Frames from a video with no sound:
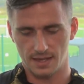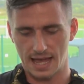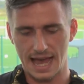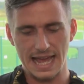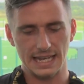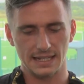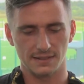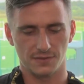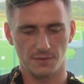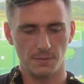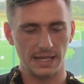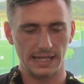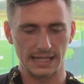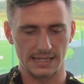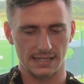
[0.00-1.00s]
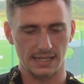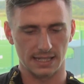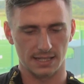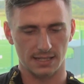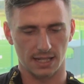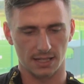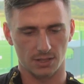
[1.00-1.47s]
and for me
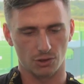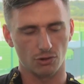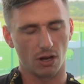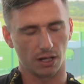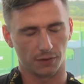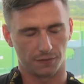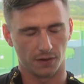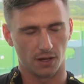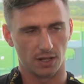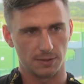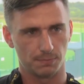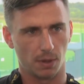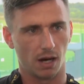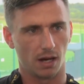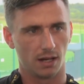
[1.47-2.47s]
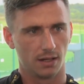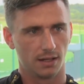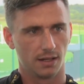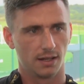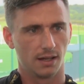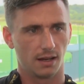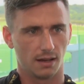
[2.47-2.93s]
it's a striker first, but
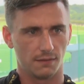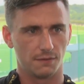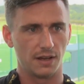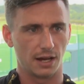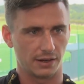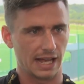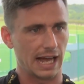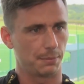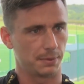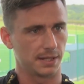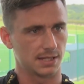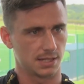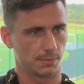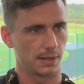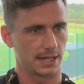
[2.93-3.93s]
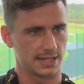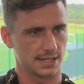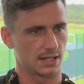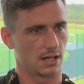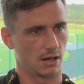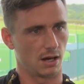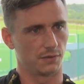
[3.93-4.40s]
very happy to play
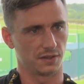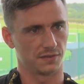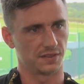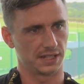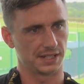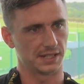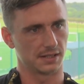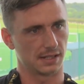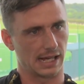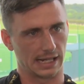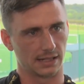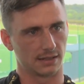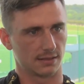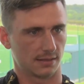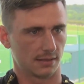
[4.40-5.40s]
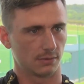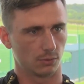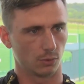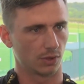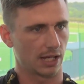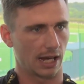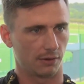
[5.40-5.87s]
centre half if needed, and
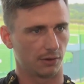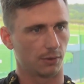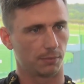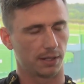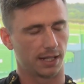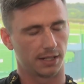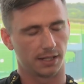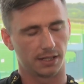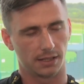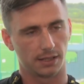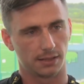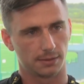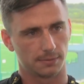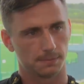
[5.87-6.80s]
we'll carry on playing there. Yeah.